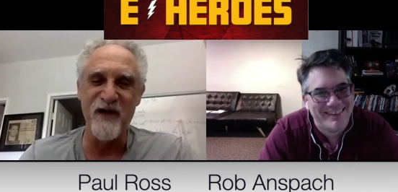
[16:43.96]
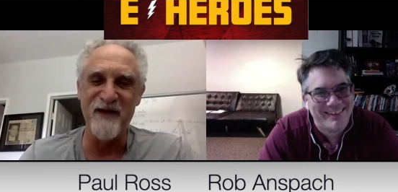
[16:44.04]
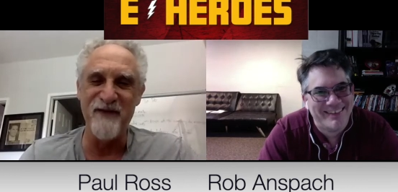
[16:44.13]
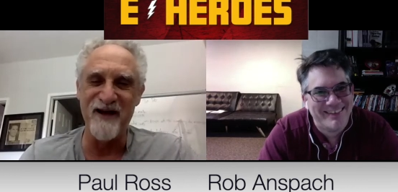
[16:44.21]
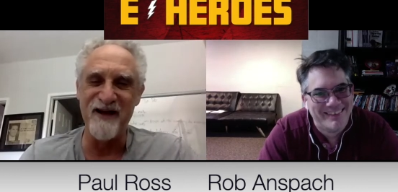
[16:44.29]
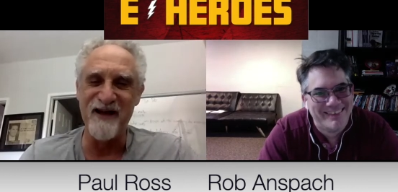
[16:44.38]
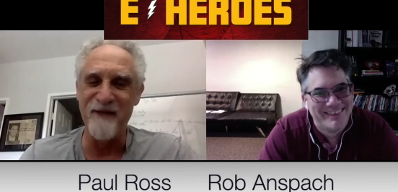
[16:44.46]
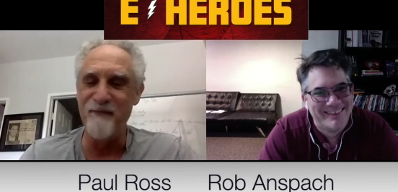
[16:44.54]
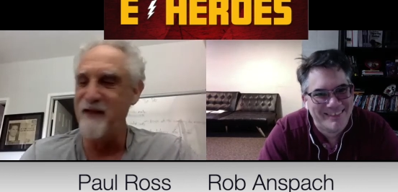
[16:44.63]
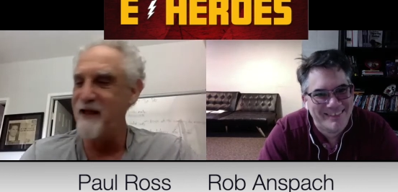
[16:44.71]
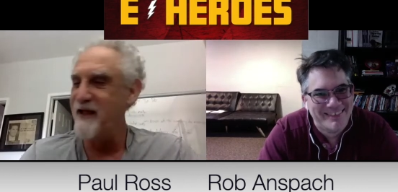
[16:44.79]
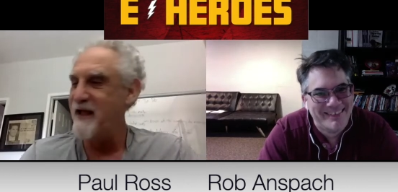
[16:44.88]
Speaker 1: about him.
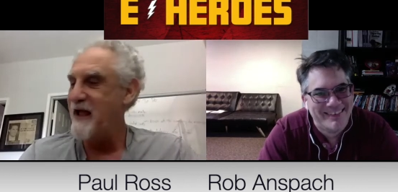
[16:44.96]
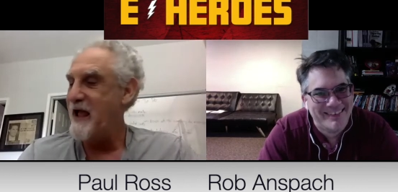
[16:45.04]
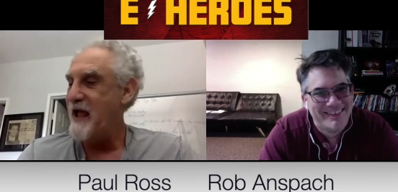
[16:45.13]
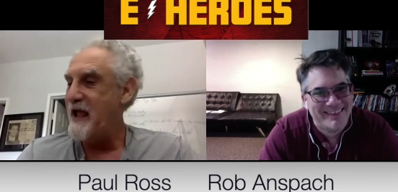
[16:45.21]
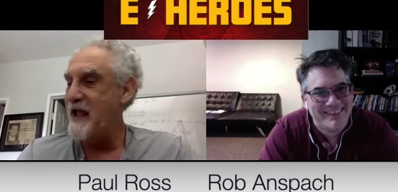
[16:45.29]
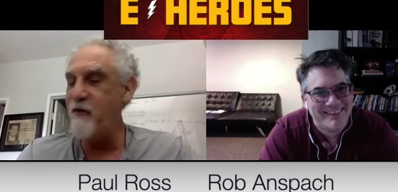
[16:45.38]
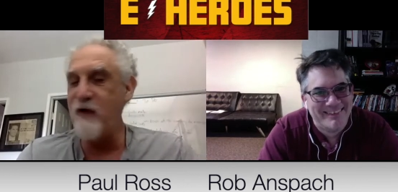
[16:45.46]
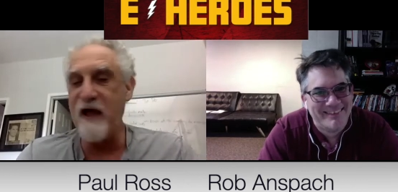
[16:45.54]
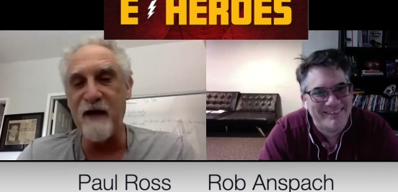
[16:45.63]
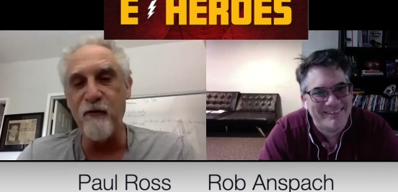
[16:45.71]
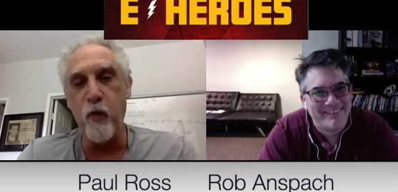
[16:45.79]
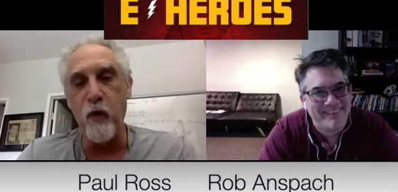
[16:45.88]
He
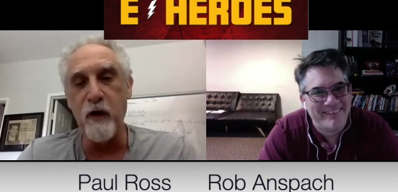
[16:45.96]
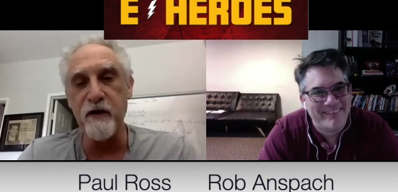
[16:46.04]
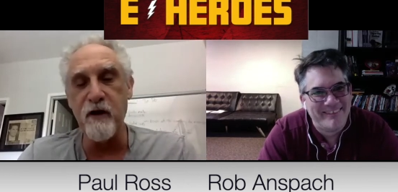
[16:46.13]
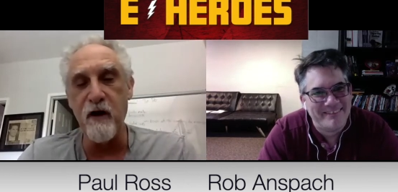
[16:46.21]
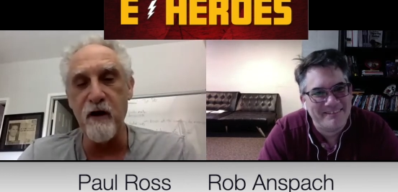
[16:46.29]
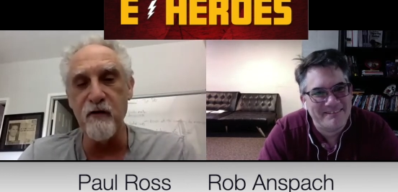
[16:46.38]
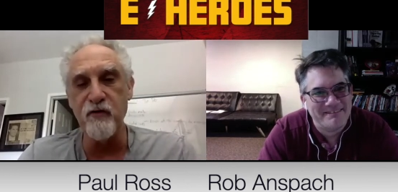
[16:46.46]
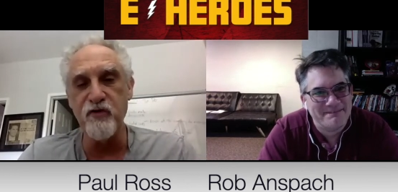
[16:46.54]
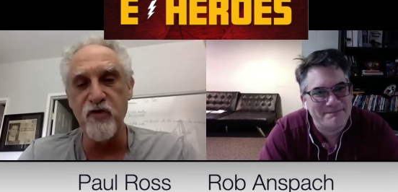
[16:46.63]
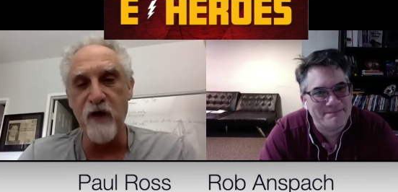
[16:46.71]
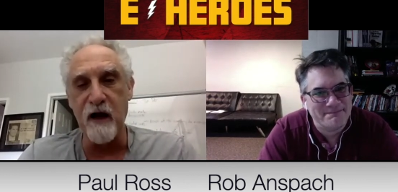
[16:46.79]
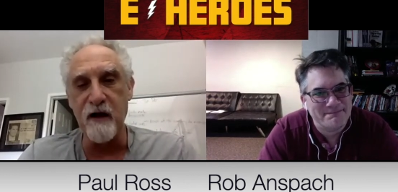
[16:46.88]
had one cu-
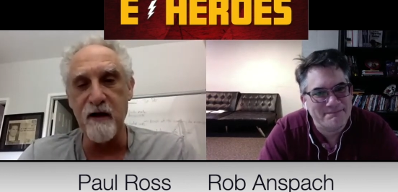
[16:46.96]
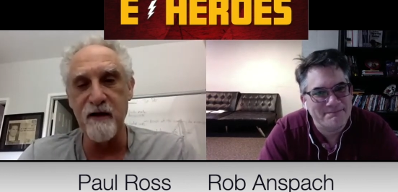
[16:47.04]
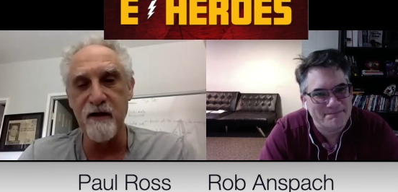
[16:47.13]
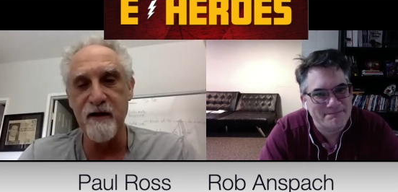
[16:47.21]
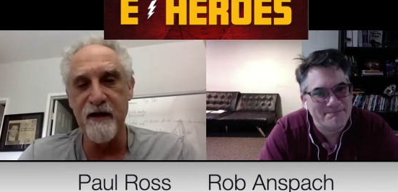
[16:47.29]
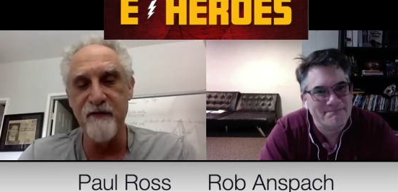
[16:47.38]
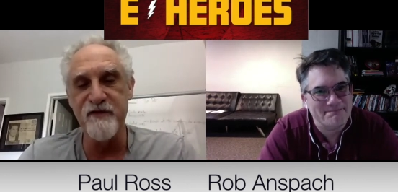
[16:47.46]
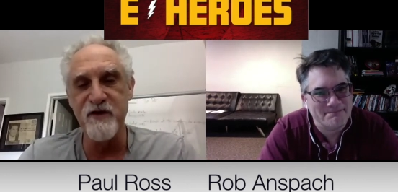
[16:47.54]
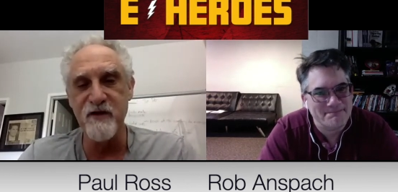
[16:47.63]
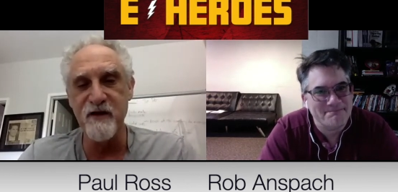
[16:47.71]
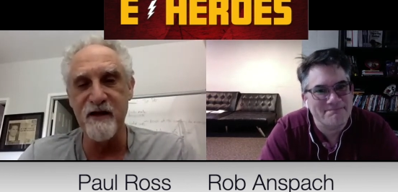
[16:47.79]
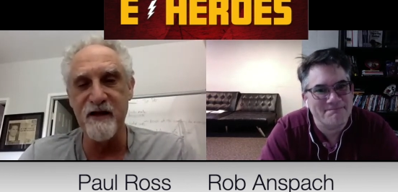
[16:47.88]
truck he was
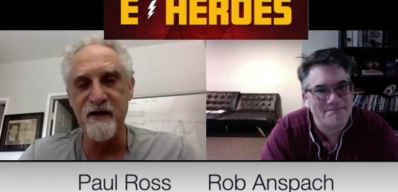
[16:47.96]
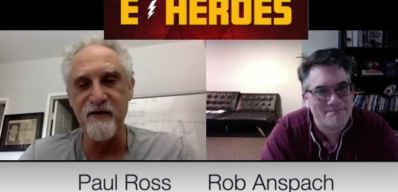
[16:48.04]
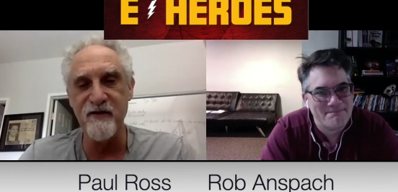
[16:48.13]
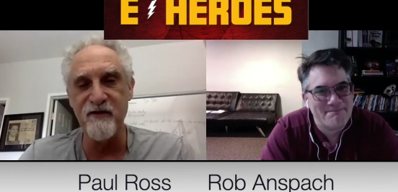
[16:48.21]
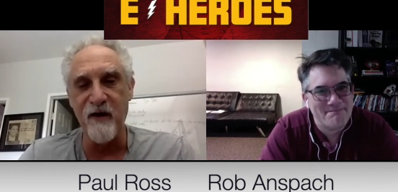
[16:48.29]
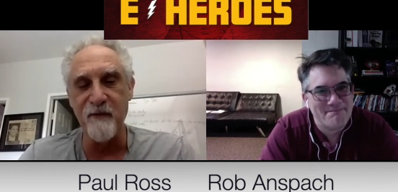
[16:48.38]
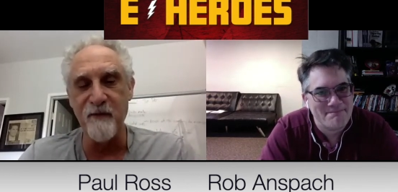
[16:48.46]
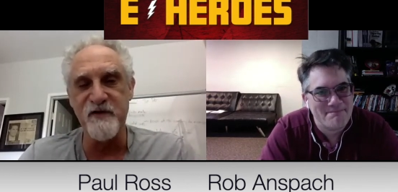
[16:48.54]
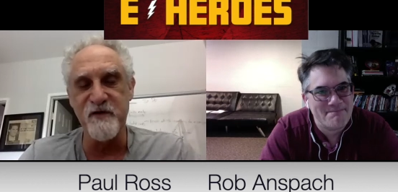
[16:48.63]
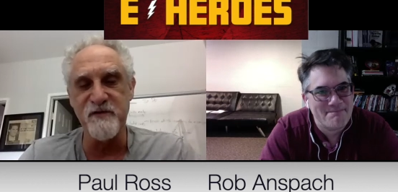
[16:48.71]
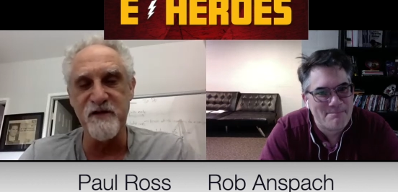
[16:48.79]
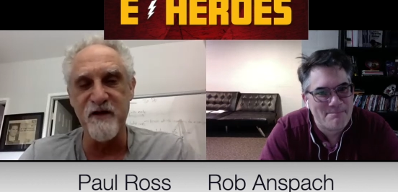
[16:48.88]
cleaning carpets
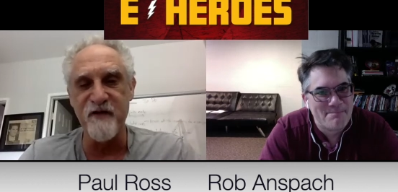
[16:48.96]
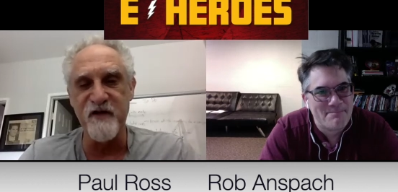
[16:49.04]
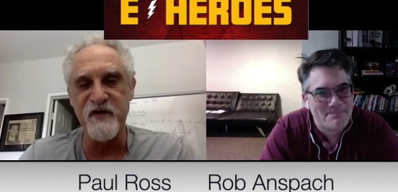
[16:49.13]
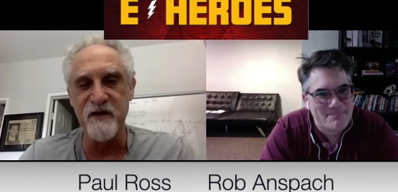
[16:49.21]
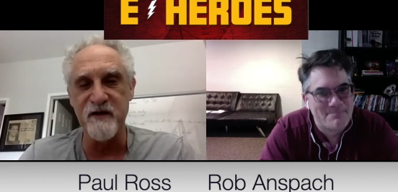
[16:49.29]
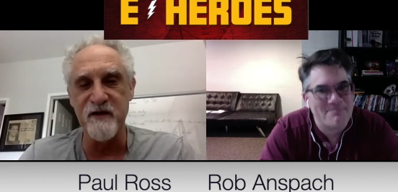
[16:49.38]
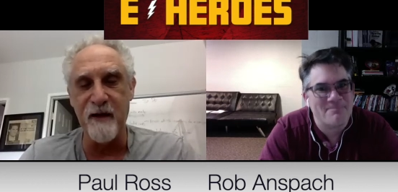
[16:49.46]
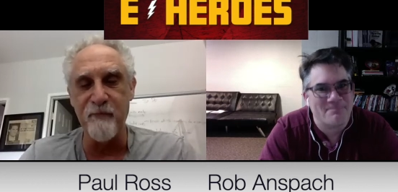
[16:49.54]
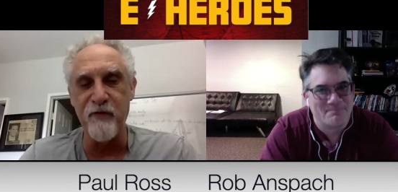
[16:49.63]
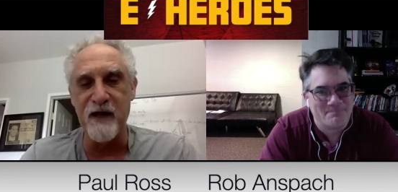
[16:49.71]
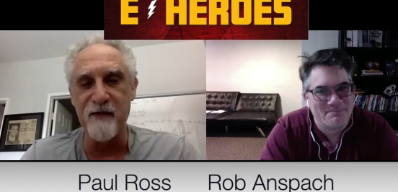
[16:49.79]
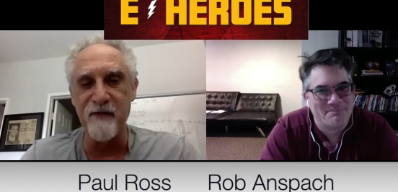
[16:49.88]
himself. I said, mm-hmm. I
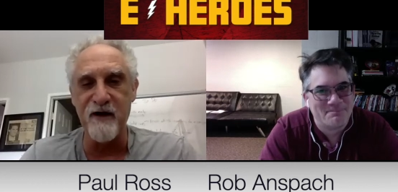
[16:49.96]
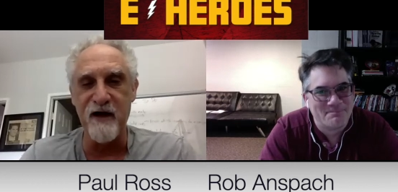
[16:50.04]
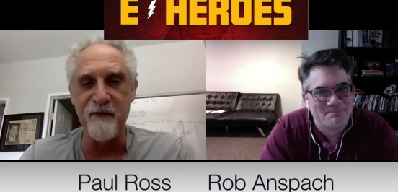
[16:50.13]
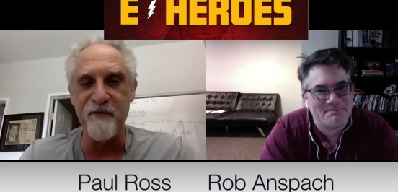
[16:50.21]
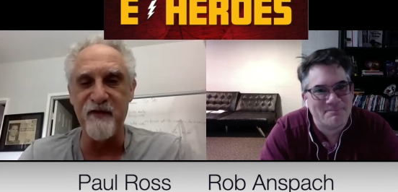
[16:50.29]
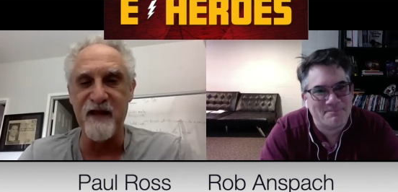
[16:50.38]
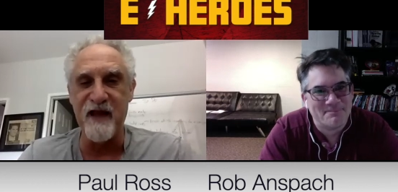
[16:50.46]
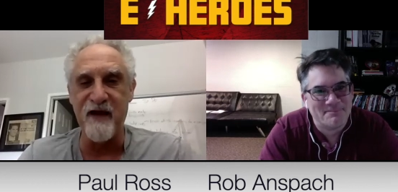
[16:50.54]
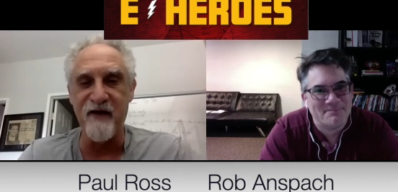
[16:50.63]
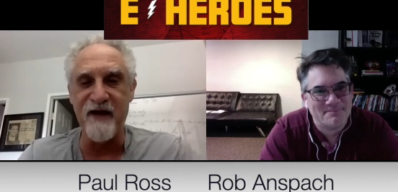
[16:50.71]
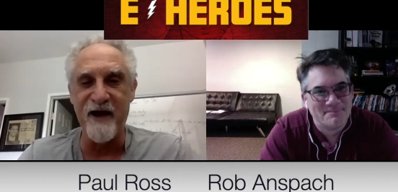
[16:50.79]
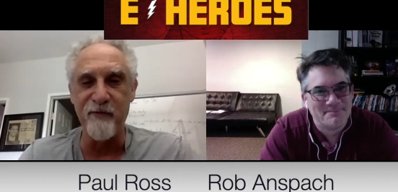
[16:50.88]
brought him a copy of the
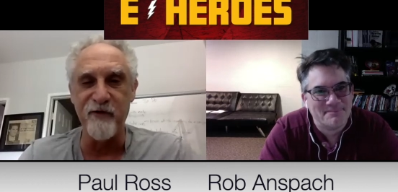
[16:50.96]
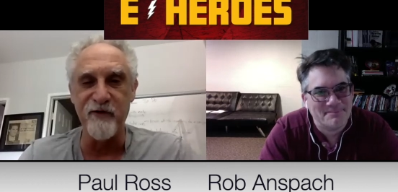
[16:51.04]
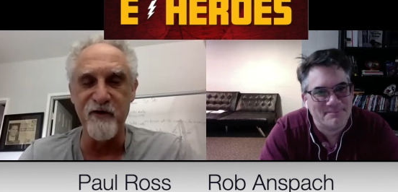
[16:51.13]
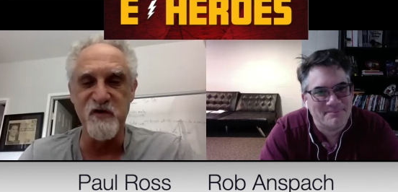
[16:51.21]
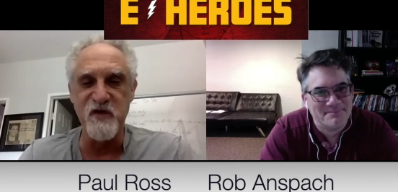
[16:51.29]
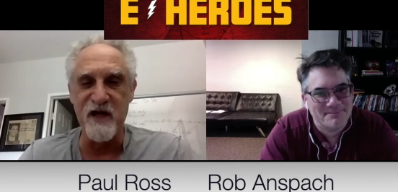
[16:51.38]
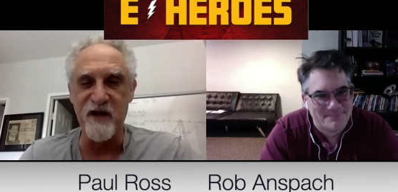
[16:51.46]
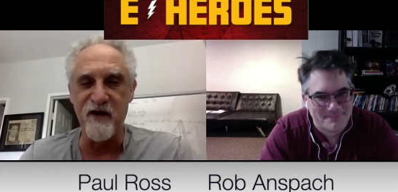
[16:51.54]
Gary Halbert newsletter.